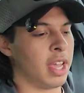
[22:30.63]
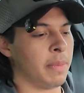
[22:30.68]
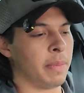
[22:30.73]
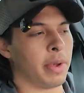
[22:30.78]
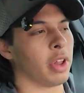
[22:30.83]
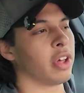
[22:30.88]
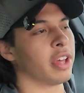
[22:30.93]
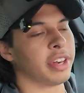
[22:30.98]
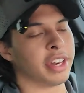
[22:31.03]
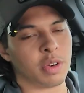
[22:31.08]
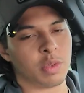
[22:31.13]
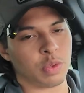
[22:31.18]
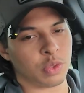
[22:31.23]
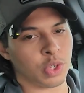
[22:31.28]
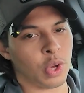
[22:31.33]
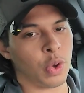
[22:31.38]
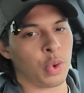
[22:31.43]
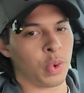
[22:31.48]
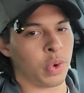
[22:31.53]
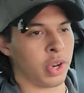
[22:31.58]
But all he did was
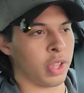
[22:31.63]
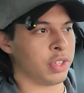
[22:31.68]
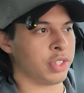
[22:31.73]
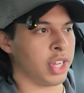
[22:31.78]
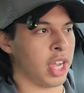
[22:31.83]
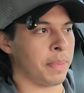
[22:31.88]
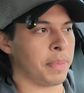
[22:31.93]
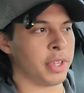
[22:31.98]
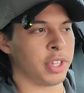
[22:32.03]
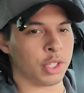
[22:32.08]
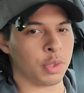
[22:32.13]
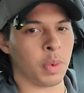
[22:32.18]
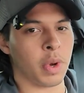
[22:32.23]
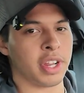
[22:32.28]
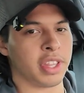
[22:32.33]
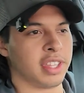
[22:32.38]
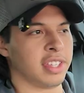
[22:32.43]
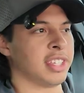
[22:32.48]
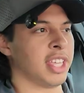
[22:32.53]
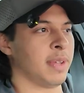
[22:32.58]
go to another shop. He just
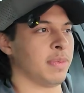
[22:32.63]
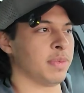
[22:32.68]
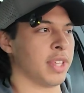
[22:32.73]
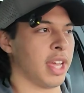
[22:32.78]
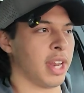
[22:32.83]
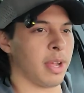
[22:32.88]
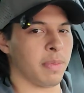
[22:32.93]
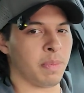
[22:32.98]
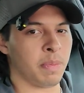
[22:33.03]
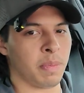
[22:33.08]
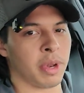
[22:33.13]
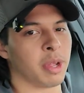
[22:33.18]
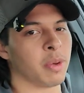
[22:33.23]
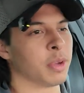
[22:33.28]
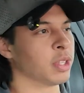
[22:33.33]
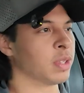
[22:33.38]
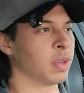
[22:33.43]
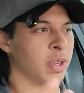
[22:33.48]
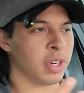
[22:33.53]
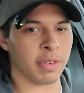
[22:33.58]
wanted the same setup, but he
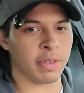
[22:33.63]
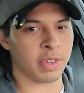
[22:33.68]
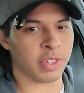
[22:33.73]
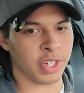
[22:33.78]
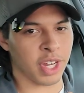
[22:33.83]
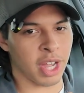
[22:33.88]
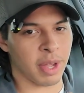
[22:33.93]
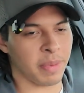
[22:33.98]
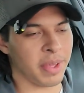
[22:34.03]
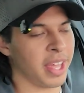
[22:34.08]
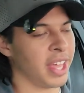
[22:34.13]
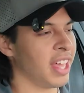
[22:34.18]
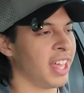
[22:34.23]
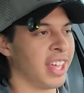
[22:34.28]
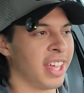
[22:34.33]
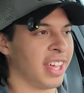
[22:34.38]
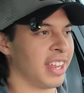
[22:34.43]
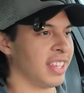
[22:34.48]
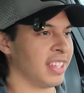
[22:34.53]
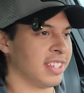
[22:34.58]
went to a different shop.
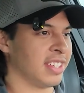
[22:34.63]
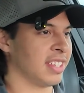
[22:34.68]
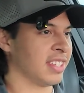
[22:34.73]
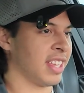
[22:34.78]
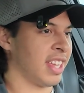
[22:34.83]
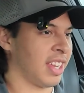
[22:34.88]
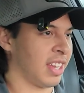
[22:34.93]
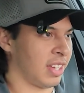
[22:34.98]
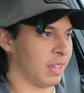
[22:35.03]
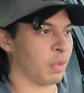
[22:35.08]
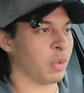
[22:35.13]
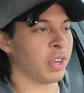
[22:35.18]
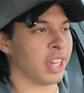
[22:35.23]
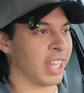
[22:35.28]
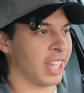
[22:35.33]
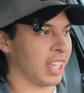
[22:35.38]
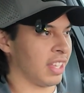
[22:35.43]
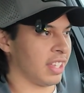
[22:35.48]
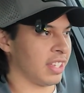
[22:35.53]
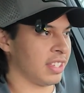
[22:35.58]
And it's just like
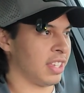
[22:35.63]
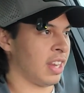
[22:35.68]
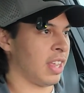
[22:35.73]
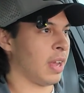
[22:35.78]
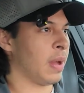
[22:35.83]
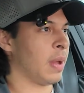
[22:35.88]
ridiculous,